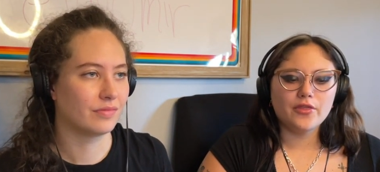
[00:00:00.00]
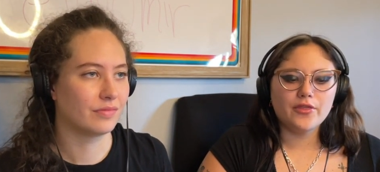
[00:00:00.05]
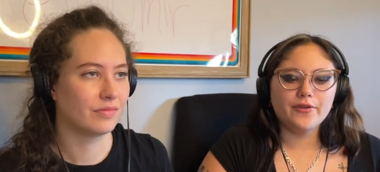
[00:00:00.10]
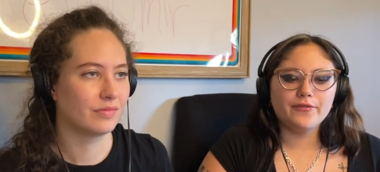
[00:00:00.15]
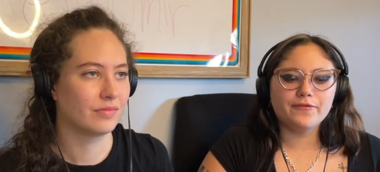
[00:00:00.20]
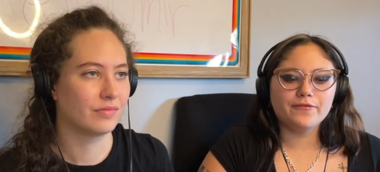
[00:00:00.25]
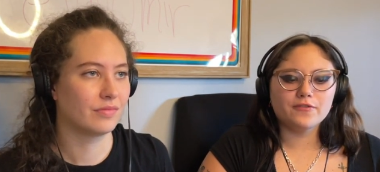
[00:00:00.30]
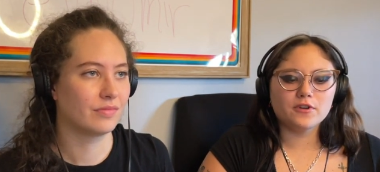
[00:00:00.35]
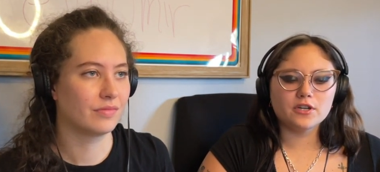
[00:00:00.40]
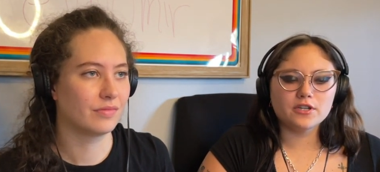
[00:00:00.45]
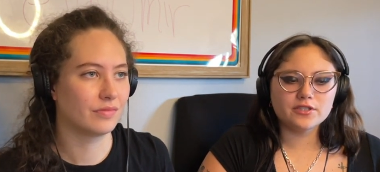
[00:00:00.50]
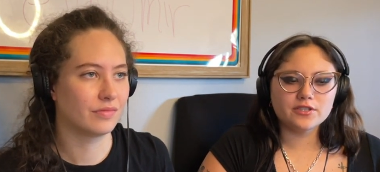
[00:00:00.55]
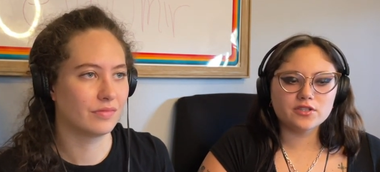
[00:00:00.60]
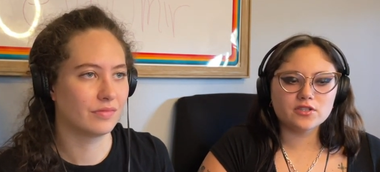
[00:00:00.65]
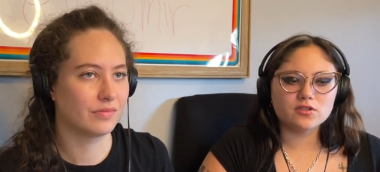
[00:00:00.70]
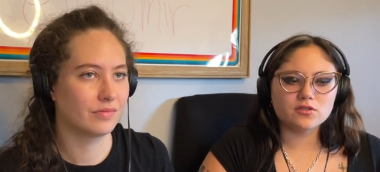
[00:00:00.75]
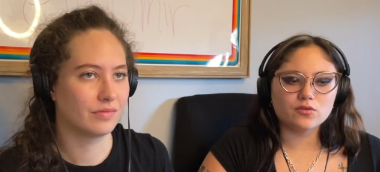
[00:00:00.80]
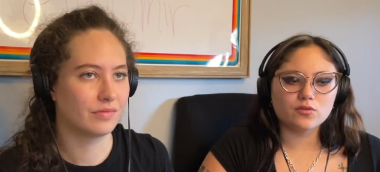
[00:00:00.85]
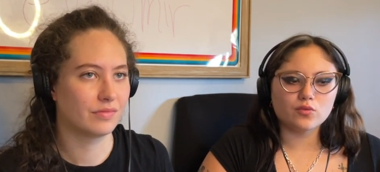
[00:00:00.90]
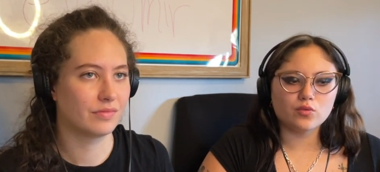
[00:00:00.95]
Speaker 1: the
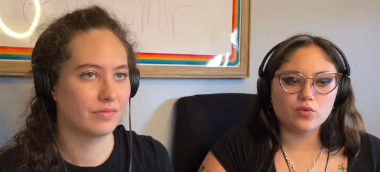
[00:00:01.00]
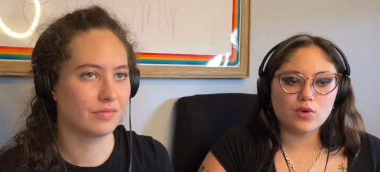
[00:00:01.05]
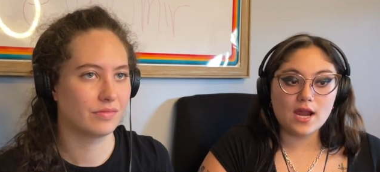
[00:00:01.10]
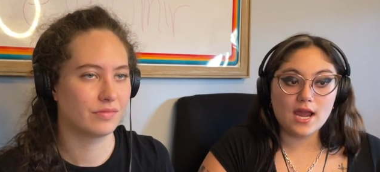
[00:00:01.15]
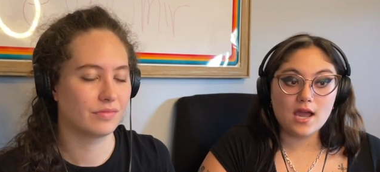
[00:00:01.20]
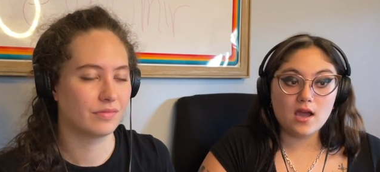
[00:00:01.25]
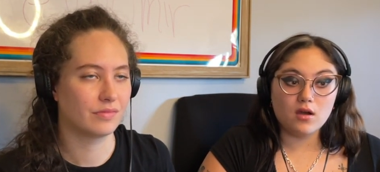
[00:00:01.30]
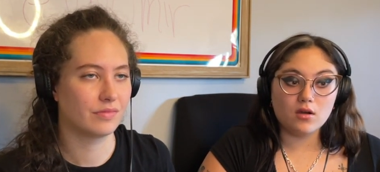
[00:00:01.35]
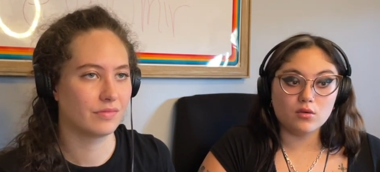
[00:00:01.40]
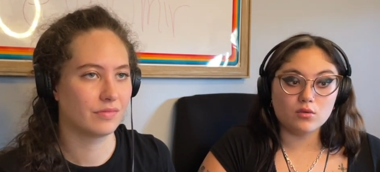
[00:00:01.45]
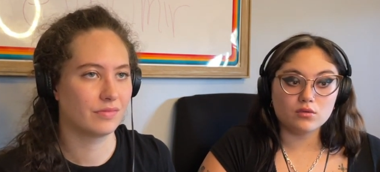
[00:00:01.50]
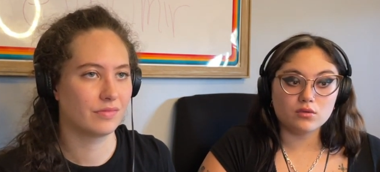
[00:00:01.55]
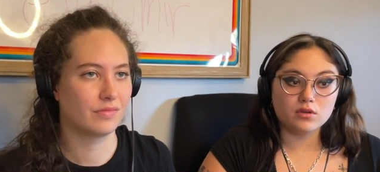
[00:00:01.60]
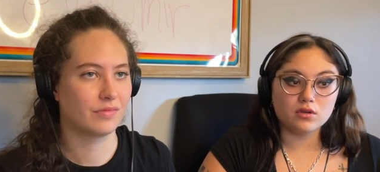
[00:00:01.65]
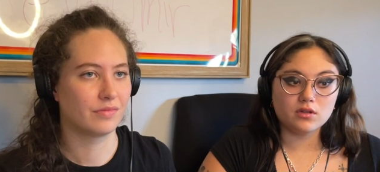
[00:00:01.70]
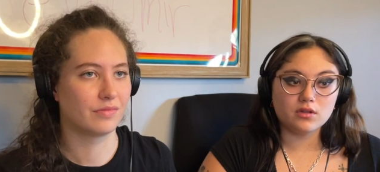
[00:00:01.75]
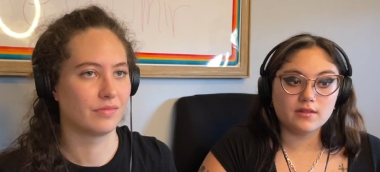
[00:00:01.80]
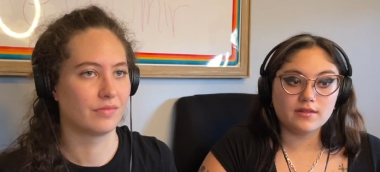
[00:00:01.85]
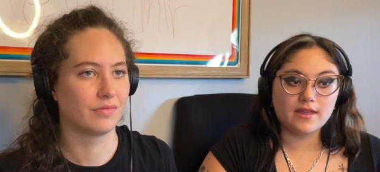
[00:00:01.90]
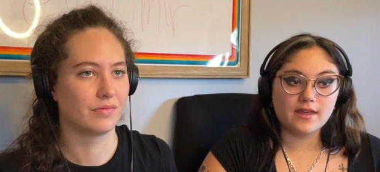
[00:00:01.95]
first
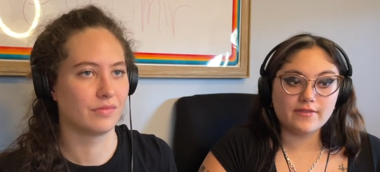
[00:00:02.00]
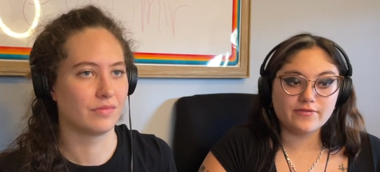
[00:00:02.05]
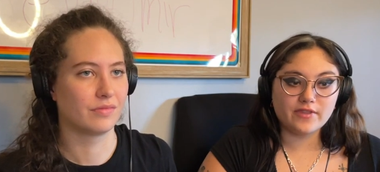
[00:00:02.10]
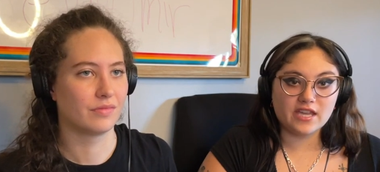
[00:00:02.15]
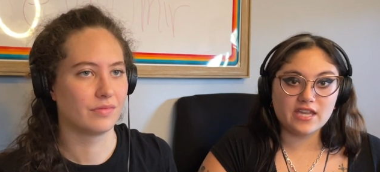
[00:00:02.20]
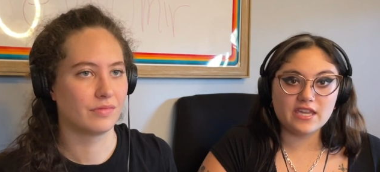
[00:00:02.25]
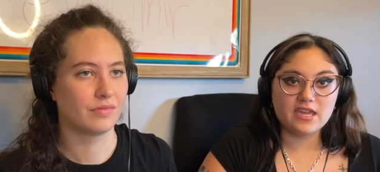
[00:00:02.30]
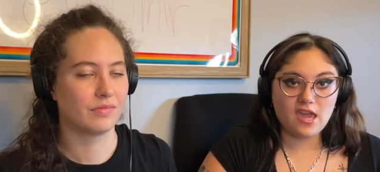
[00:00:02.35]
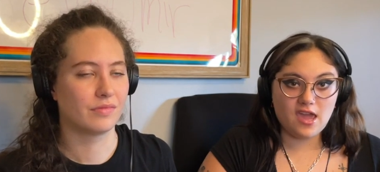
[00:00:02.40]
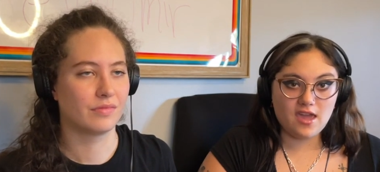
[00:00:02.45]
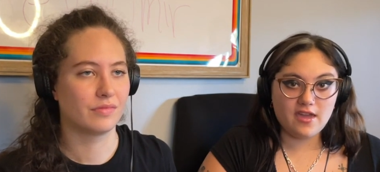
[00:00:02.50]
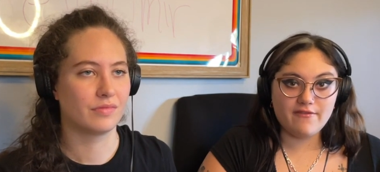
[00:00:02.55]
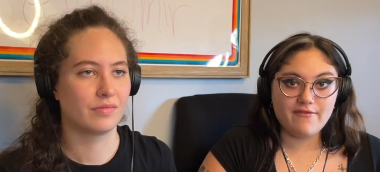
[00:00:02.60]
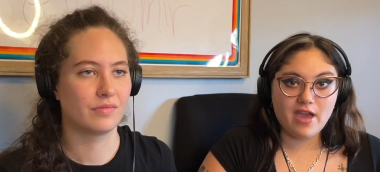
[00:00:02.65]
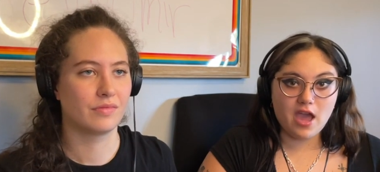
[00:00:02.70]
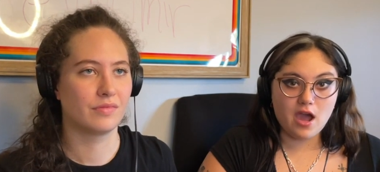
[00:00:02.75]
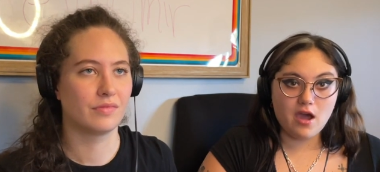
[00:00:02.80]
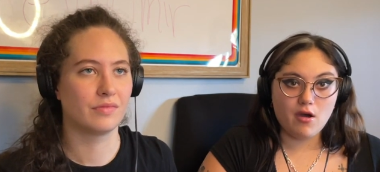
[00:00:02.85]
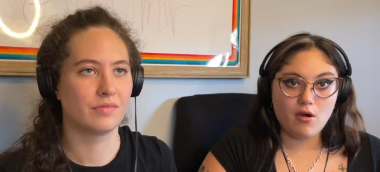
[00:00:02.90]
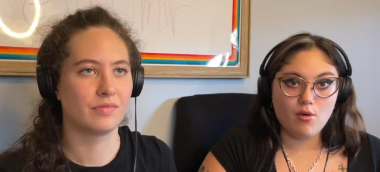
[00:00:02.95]
round that they gave
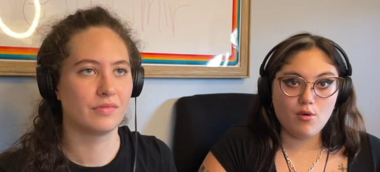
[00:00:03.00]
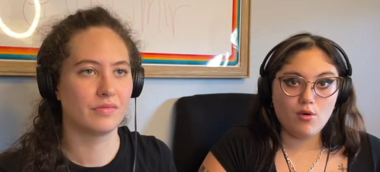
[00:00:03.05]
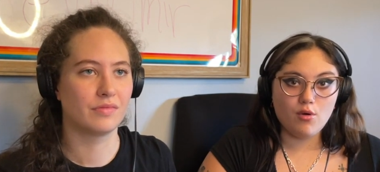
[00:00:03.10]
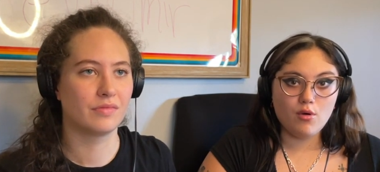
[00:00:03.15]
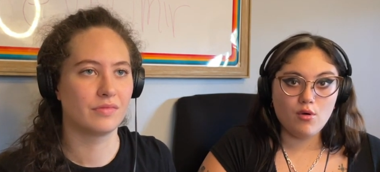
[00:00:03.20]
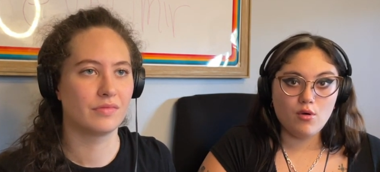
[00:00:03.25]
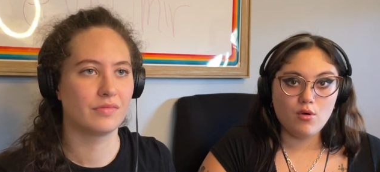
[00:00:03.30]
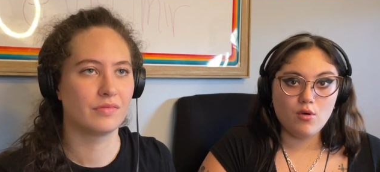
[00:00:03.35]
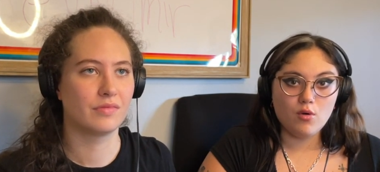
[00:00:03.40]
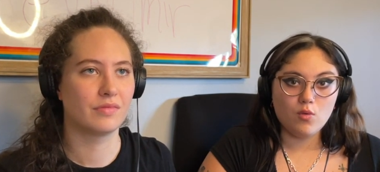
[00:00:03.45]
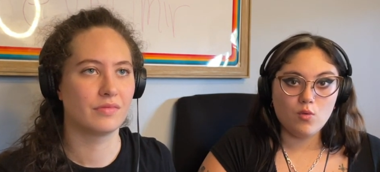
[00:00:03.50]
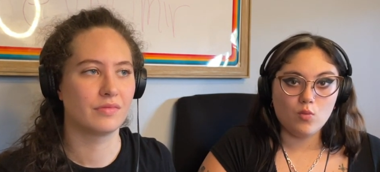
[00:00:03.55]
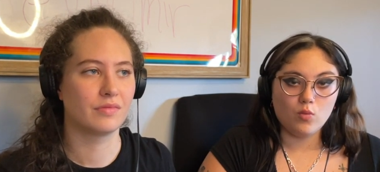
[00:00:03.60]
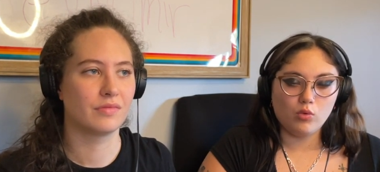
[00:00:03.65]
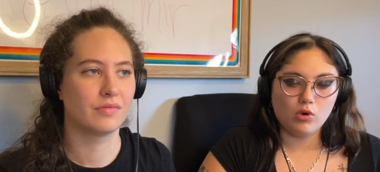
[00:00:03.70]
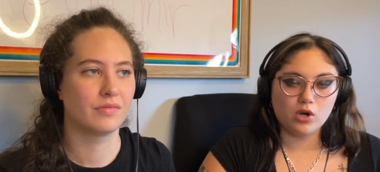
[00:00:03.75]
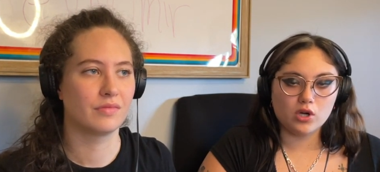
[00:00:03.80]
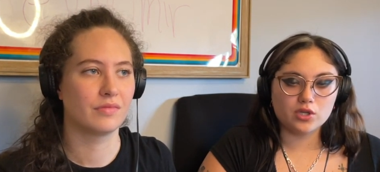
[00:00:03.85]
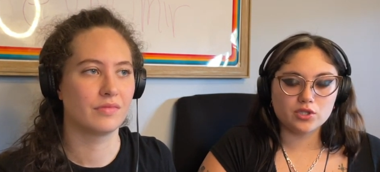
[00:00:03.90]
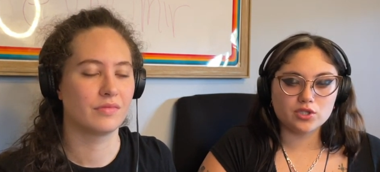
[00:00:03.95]
out
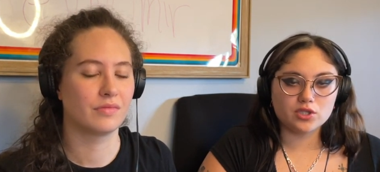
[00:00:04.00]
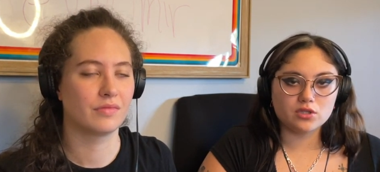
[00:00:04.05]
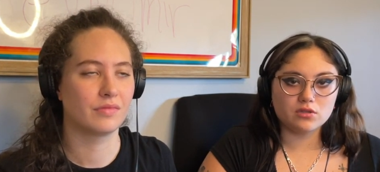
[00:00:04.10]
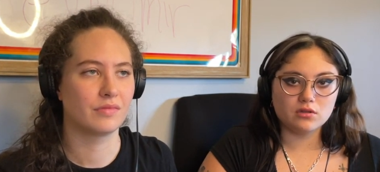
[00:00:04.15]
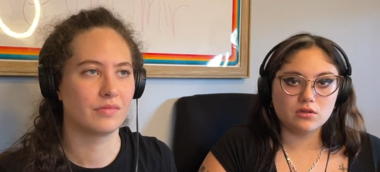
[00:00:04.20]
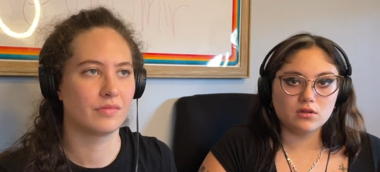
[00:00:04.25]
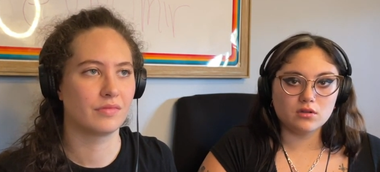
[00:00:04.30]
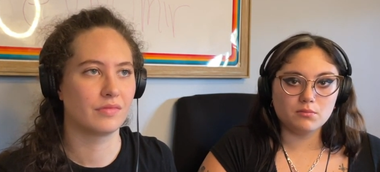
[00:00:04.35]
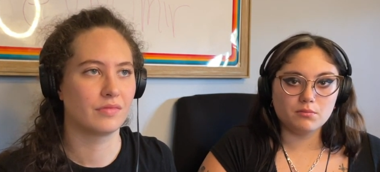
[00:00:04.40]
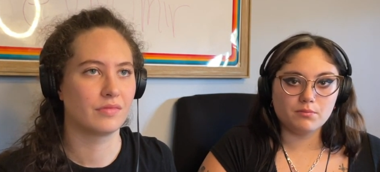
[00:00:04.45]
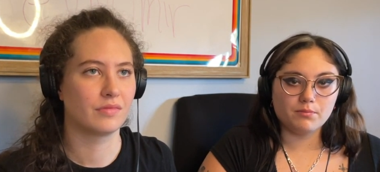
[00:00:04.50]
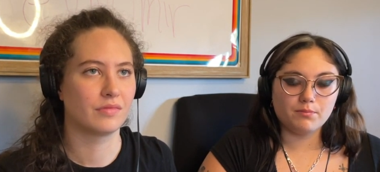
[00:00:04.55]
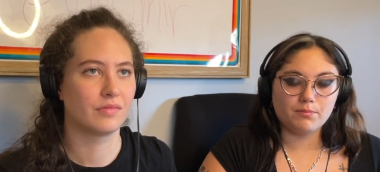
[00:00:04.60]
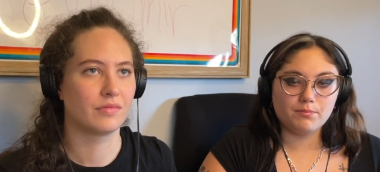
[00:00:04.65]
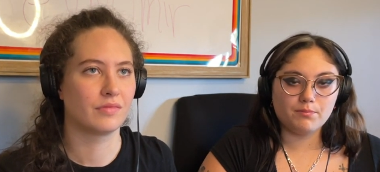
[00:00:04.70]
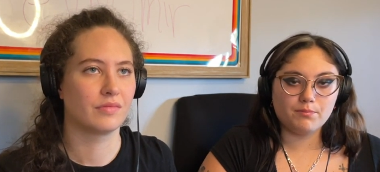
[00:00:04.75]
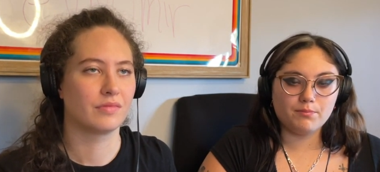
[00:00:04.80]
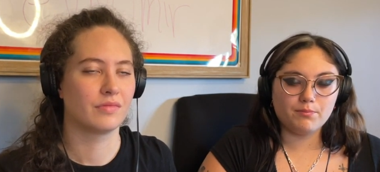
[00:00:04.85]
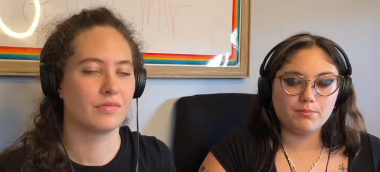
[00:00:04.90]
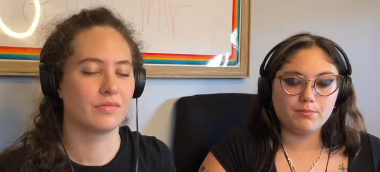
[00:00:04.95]
worked
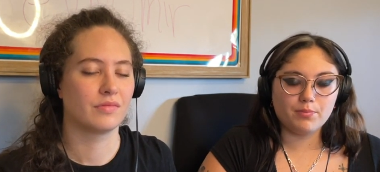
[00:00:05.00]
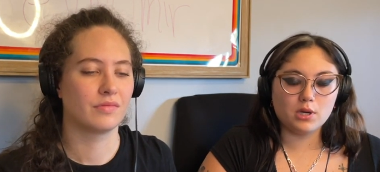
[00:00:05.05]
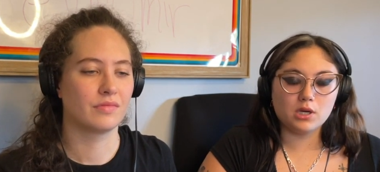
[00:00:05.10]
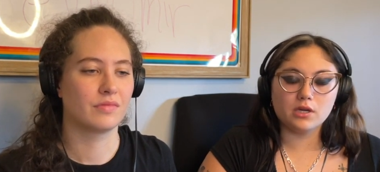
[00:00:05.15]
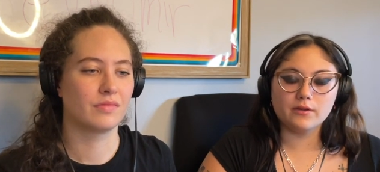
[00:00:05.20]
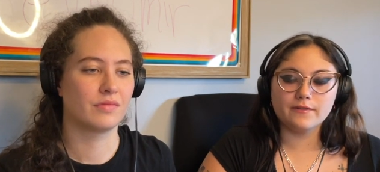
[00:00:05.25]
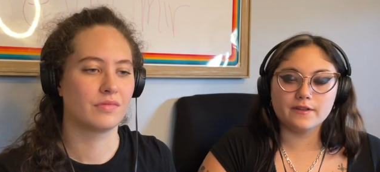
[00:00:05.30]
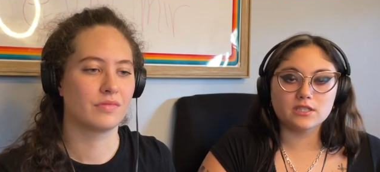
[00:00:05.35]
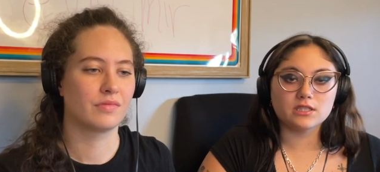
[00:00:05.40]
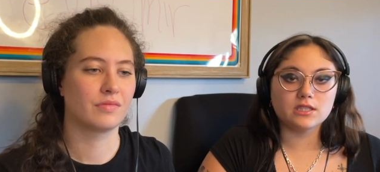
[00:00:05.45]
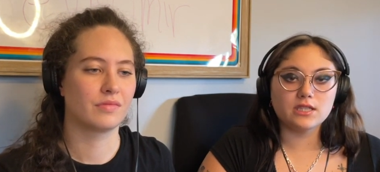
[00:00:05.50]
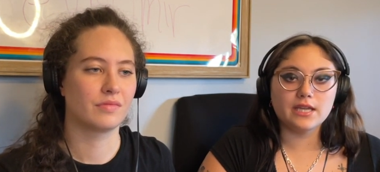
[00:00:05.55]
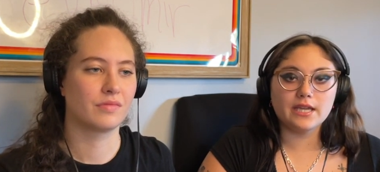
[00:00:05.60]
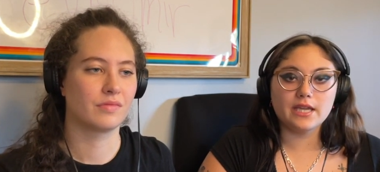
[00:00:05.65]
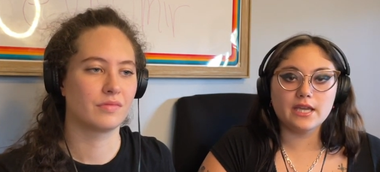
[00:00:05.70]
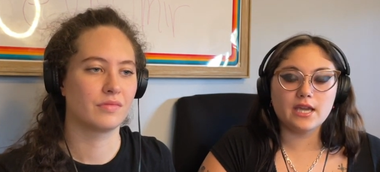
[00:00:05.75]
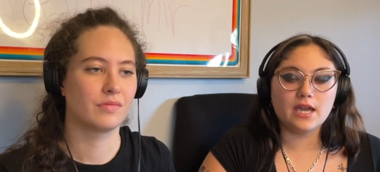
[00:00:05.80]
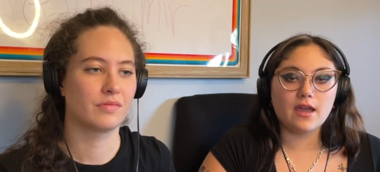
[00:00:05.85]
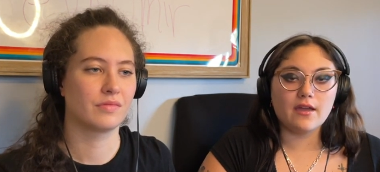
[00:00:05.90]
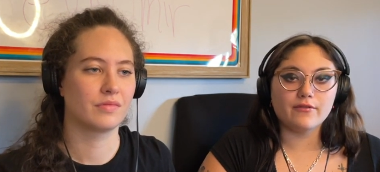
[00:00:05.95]
perfectly.